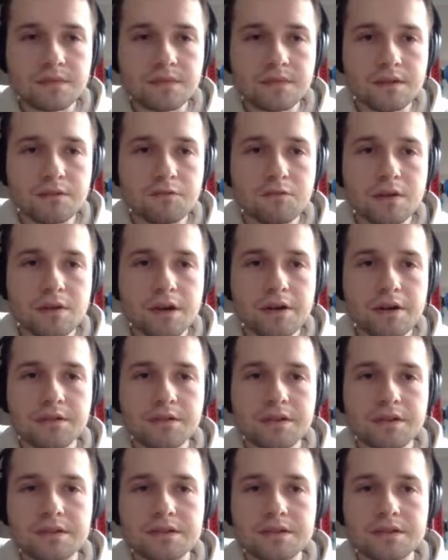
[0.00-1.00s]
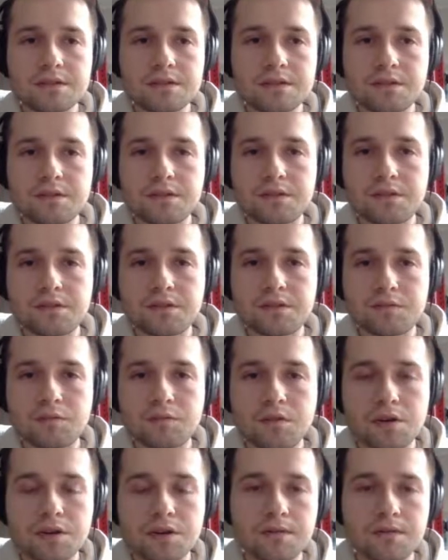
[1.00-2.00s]
where you can store your
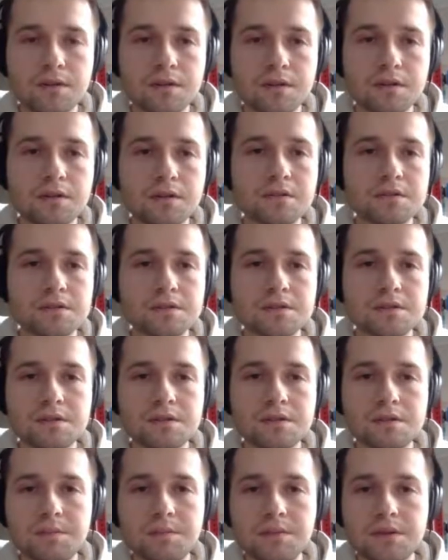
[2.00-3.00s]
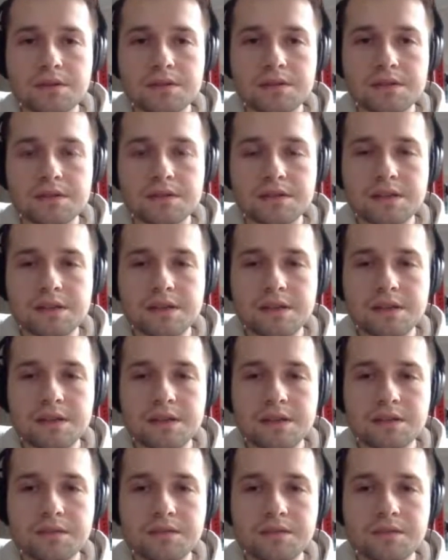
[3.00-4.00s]
workflows, your
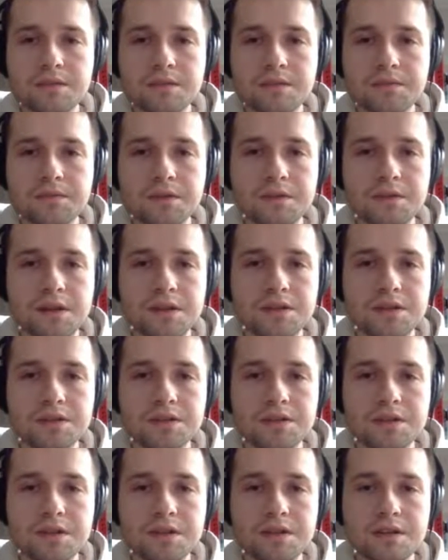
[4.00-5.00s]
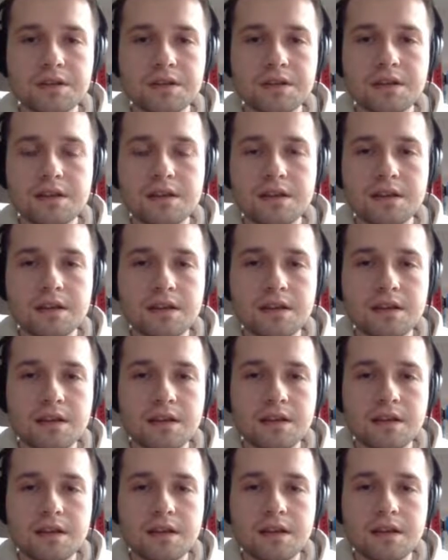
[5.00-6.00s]
processing, your configuration,
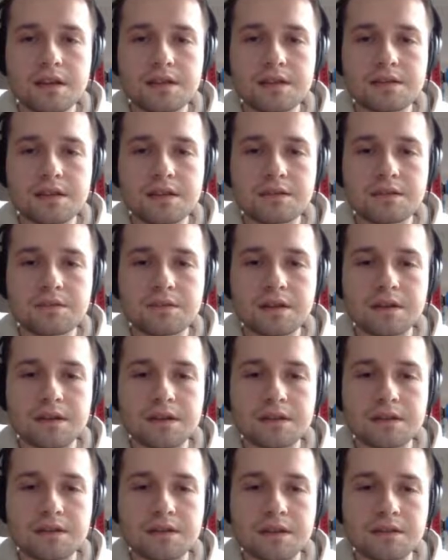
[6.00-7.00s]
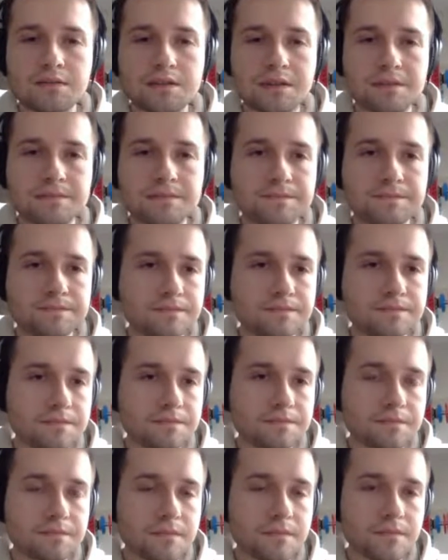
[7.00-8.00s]
etc., etc.
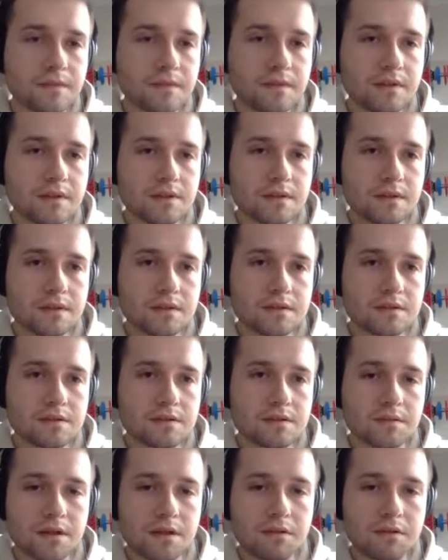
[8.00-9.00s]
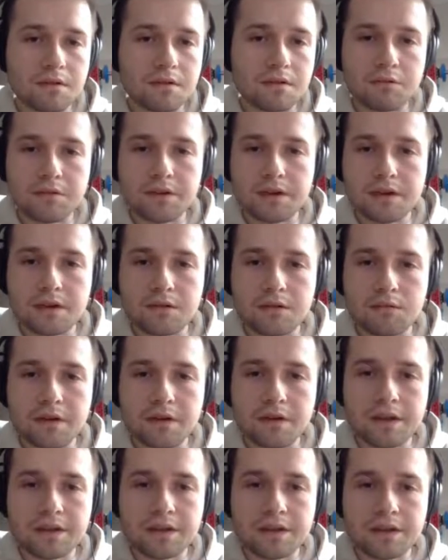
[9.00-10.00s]
So now we are
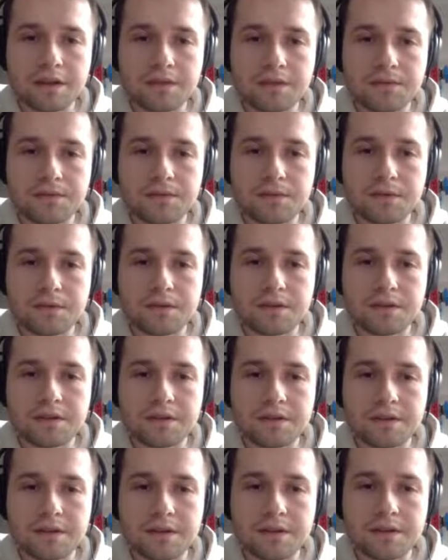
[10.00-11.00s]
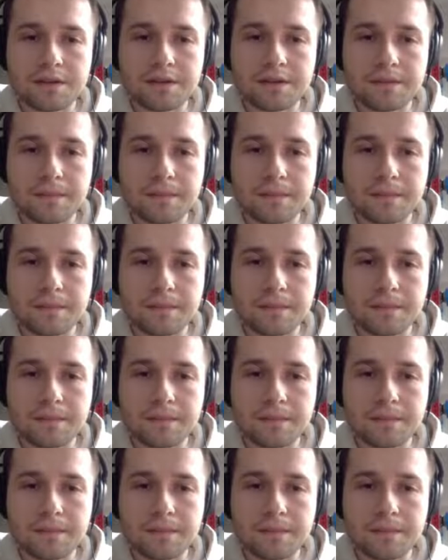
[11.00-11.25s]
waiting for the